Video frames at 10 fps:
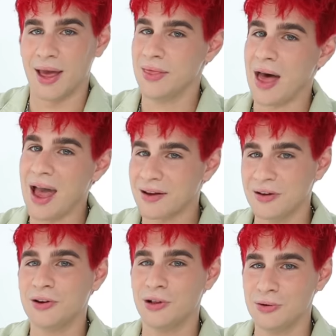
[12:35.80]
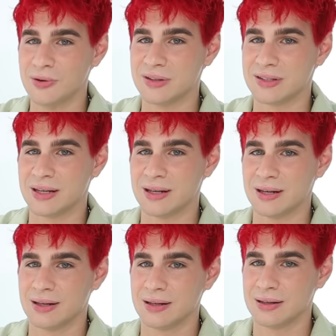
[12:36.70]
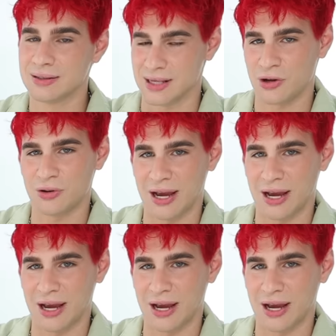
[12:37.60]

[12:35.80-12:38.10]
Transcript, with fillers: And that concludes Cycle